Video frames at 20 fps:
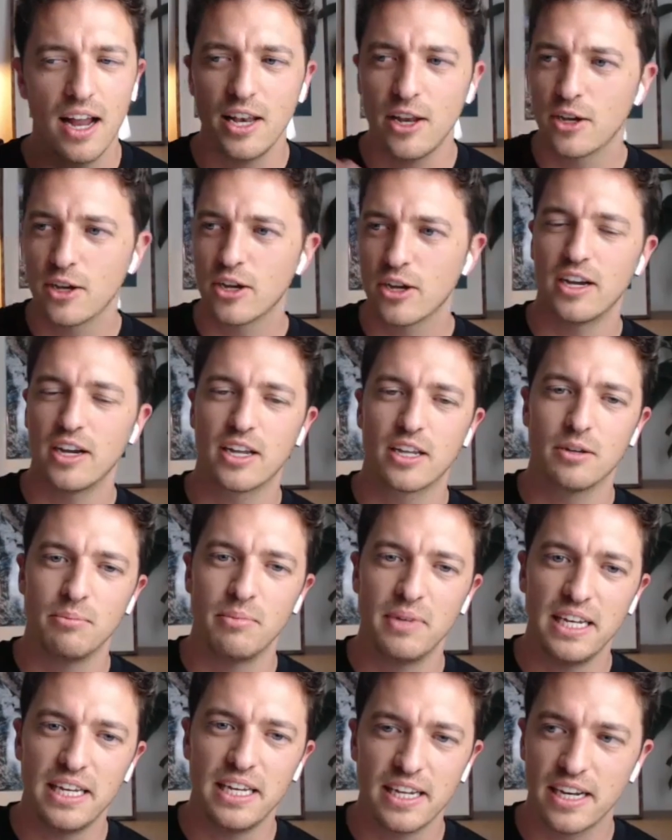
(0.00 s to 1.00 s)
look at a
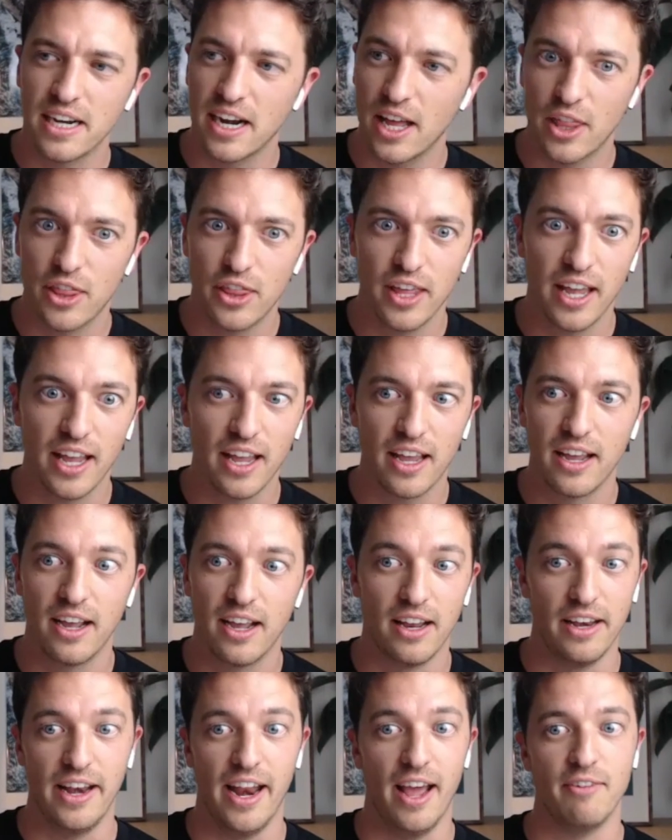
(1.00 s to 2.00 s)
comedian and I think
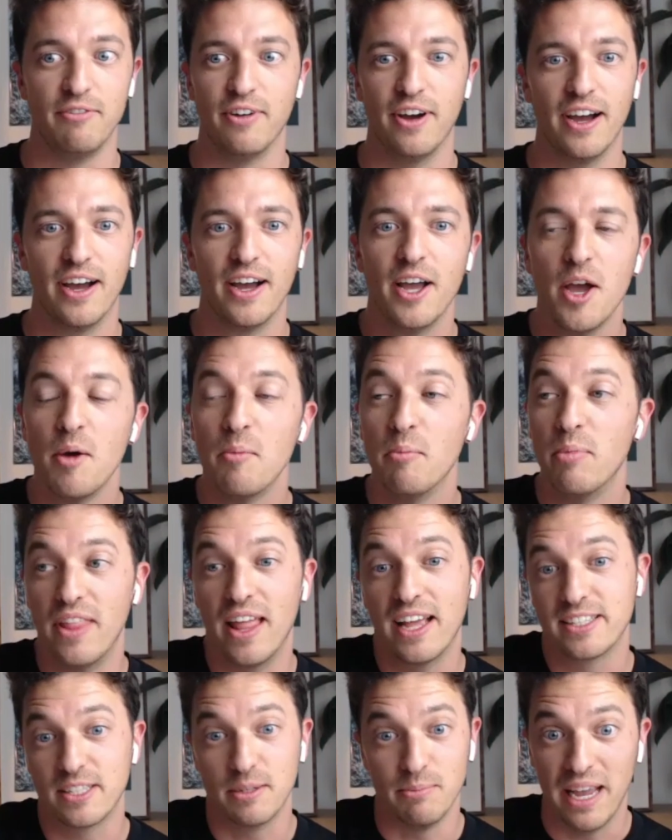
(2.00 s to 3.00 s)
never, but
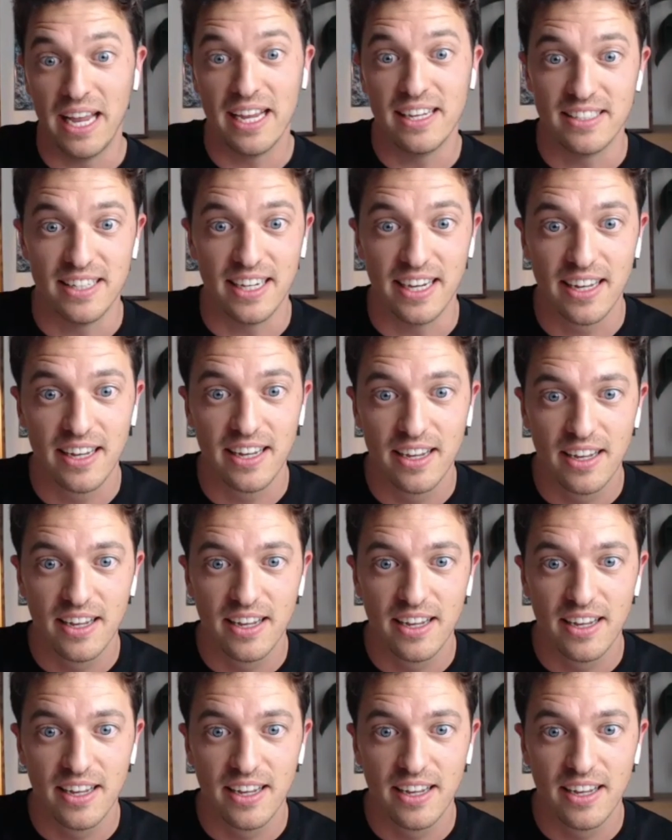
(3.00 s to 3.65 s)
that's amazing.